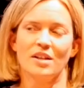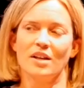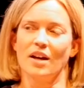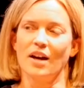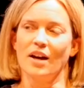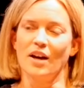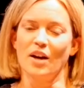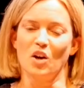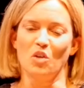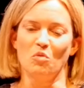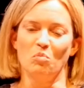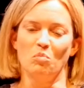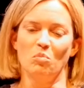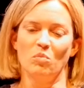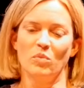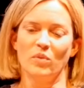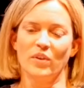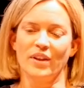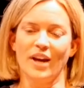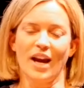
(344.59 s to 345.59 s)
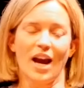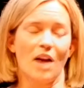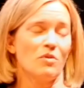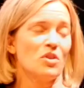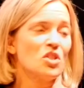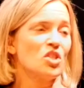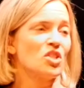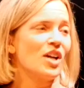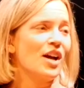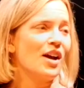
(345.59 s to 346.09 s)
The
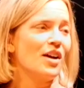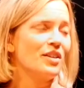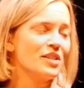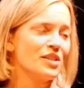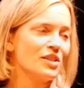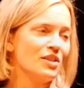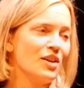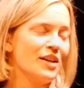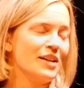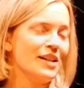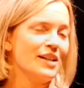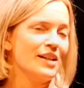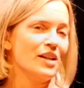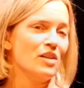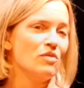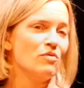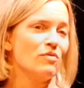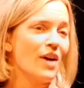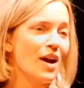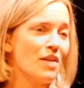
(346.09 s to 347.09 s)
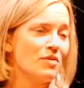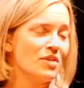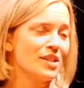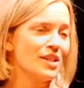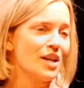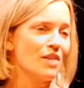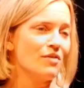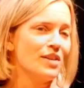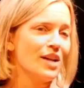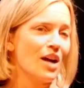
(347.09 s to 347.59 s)
average child is logging in 5 to
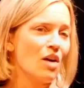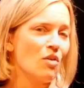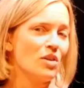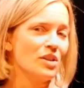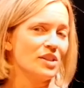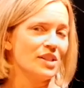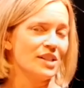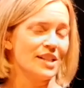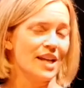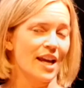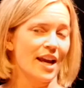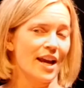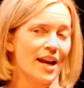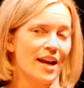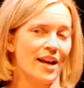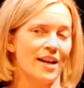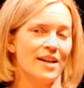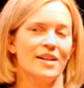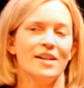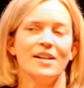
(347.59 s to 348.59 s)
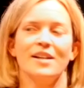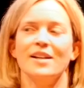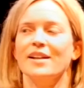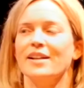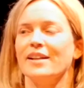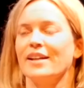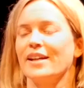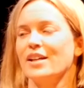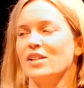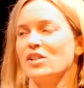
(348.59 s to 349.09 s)
7 hours a day.
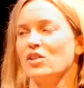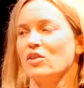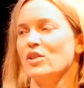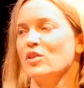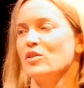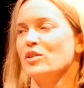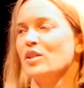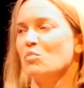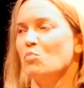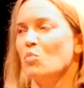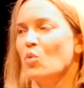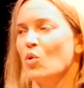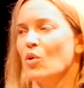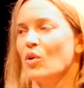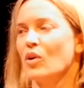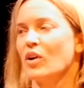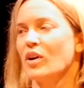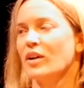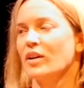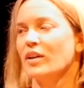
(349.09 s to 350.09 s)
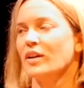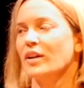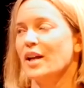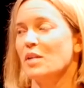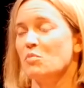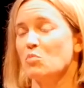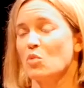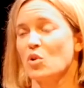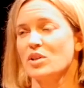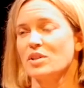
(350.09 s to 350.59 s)
Kids are using more
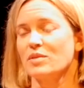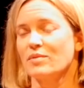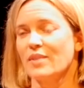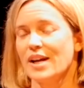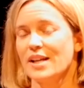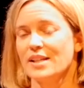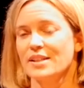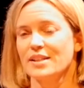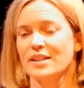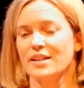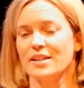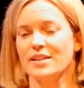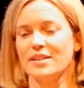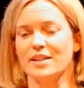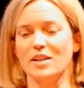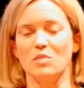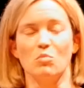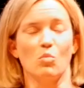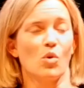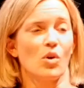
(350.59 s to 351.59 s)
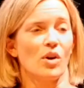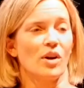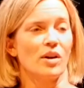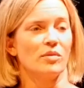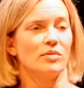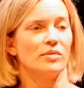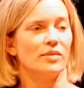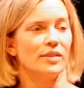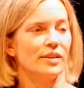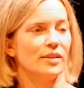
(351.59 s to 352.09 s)
and more devices and
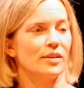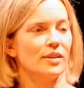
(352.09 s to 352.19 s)
more